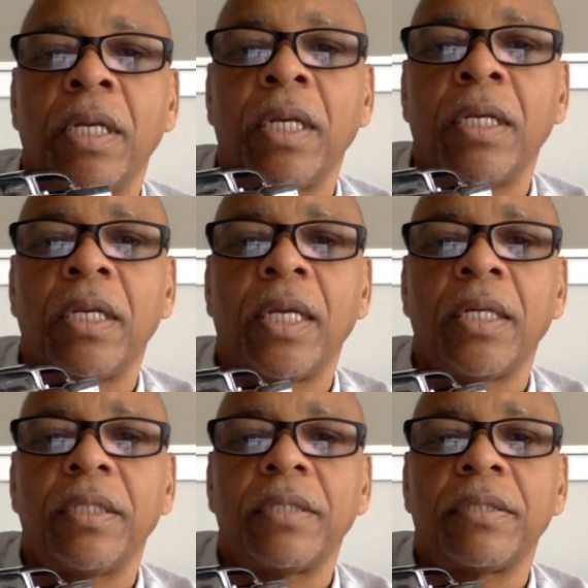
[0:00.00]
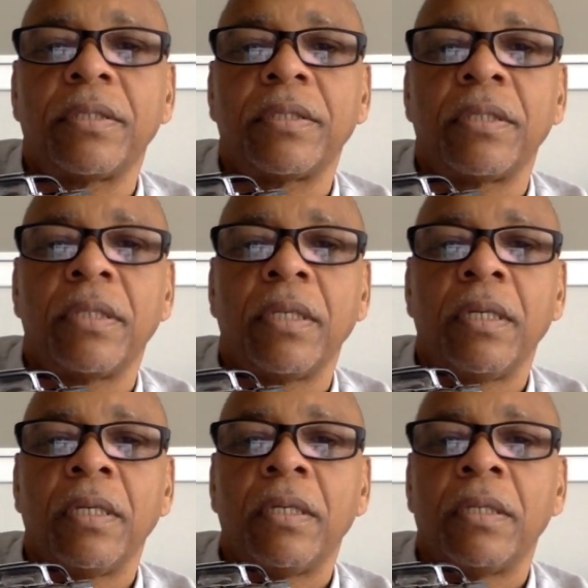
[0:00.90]
headlights
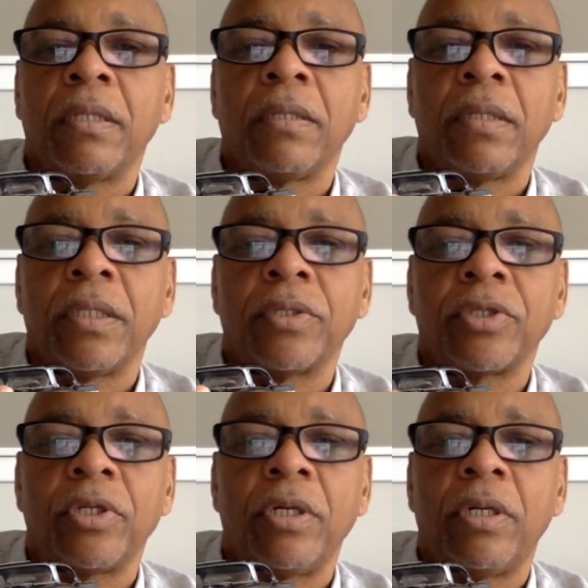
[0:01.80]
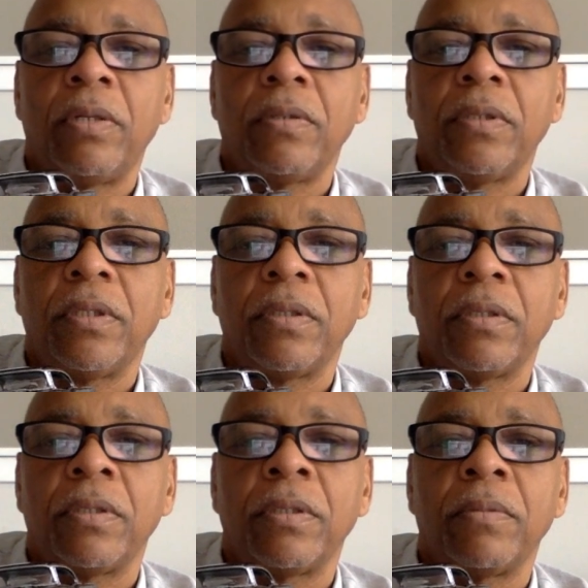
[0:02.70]
installed,
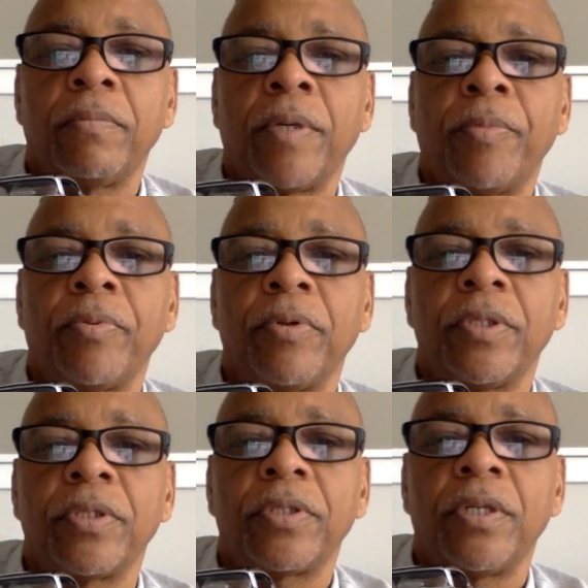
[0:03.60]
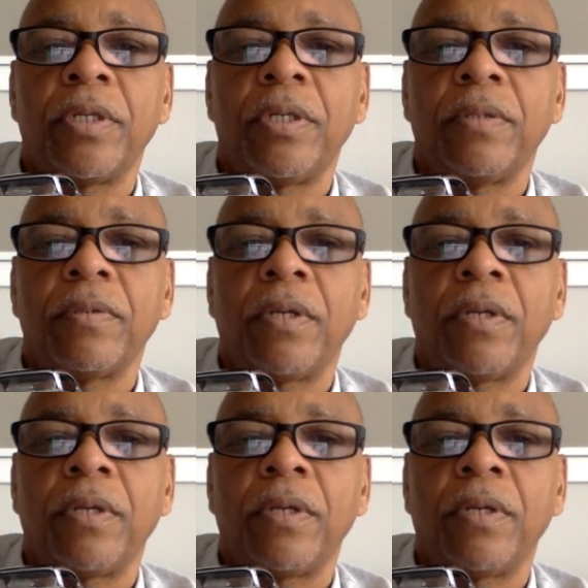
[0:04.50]
bumper installed.